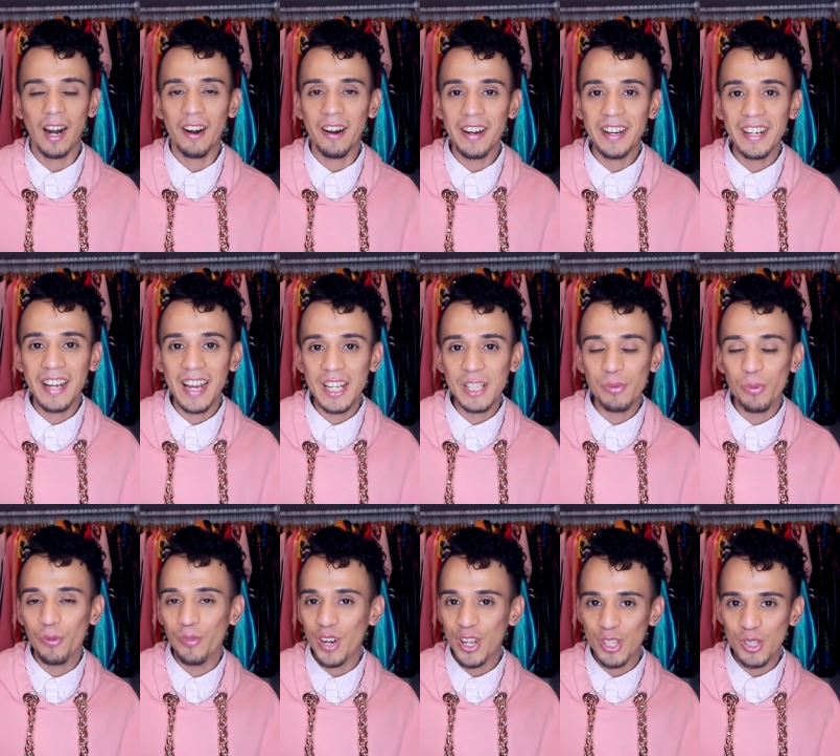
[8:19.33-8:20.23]
All right, you guys,
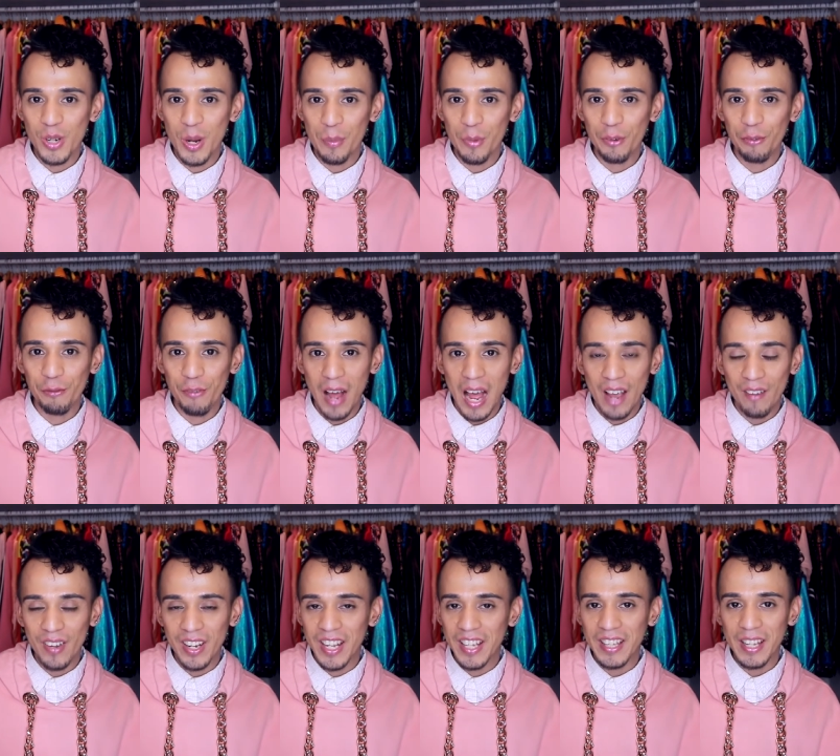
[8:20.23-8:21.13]
moving on to number
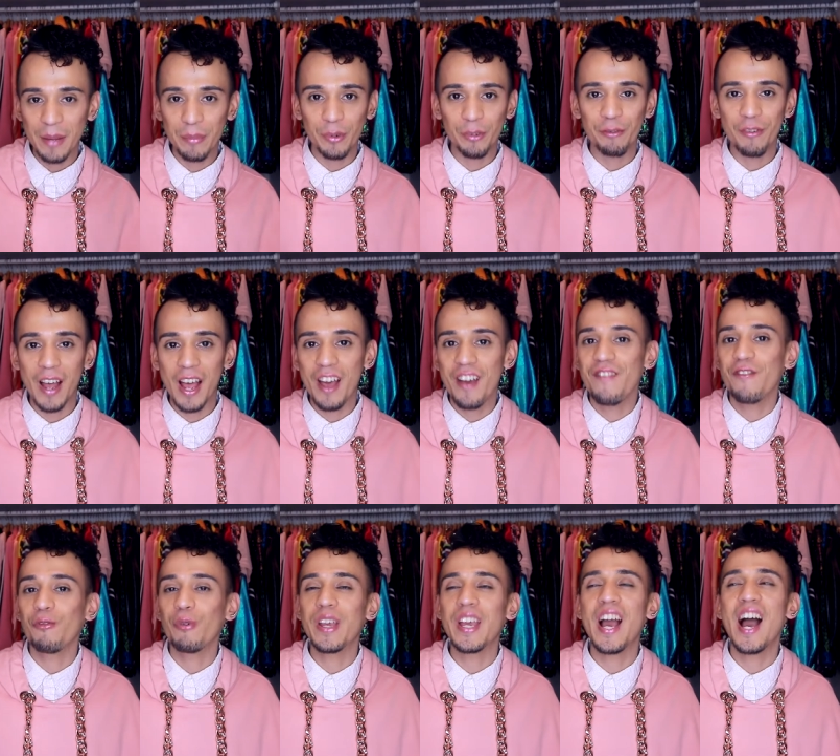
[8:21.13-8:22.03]
5. And at number
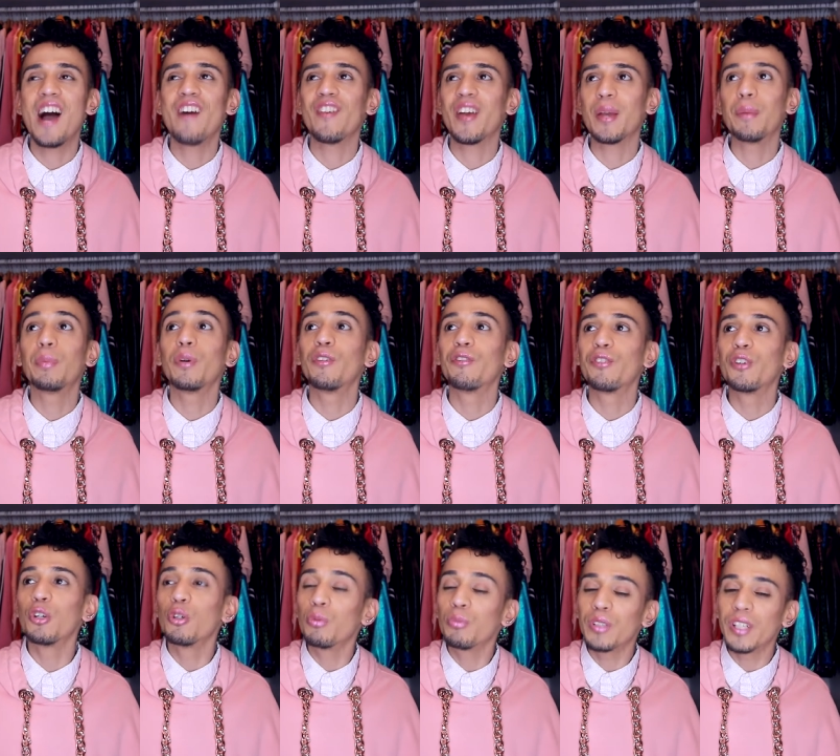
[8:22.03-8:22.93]
5, we have a
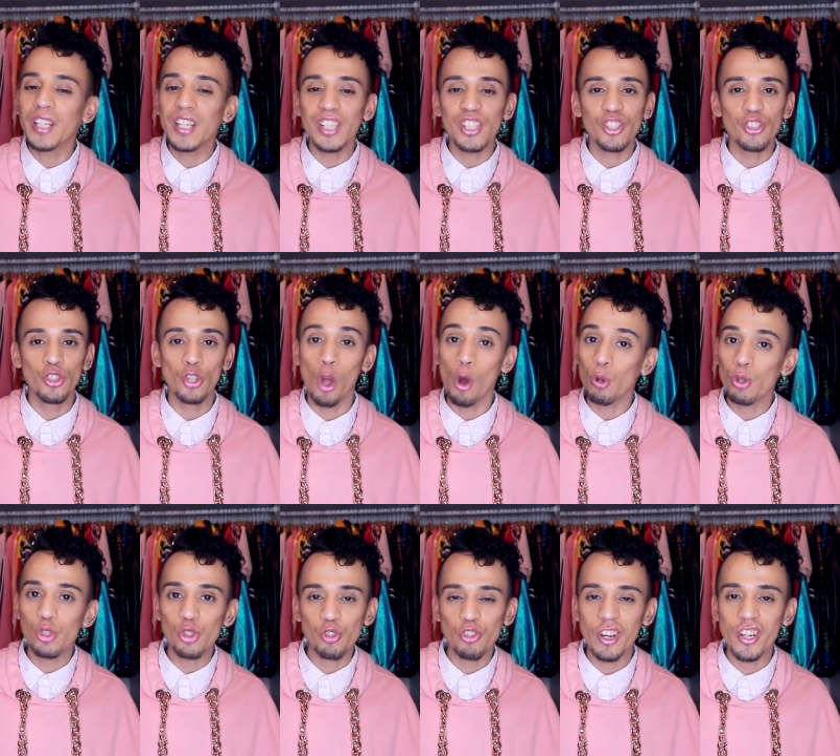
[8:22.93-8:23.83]
perfume that is no
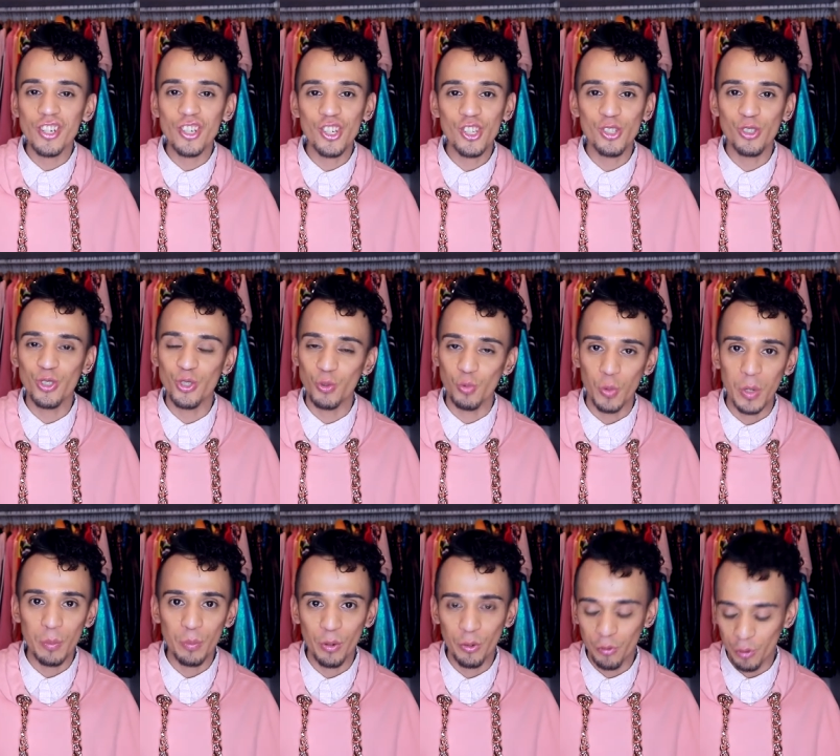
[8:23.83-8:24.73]
stranger to
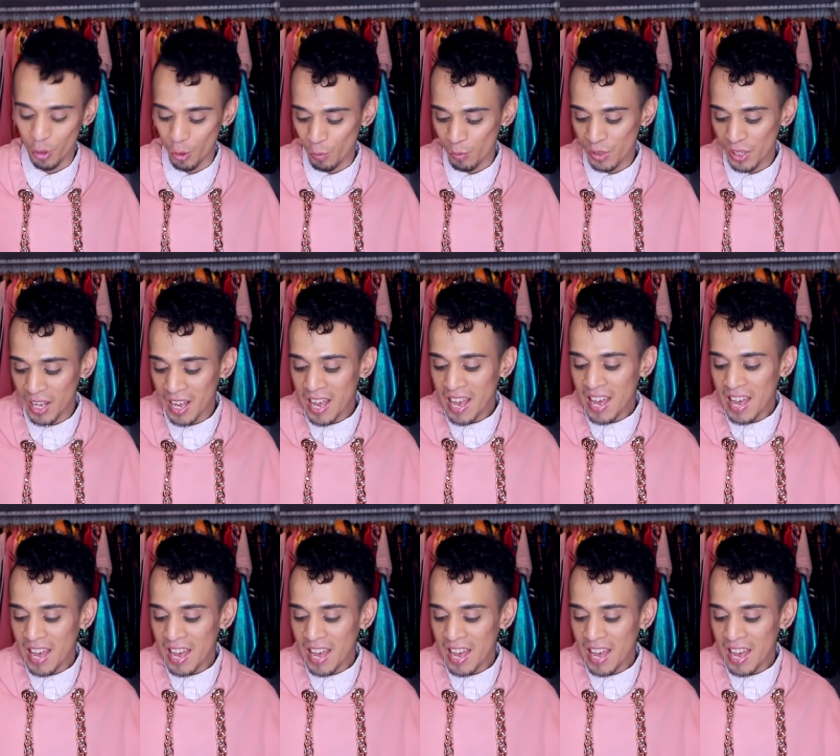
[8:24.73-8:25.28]
sweet perfumes,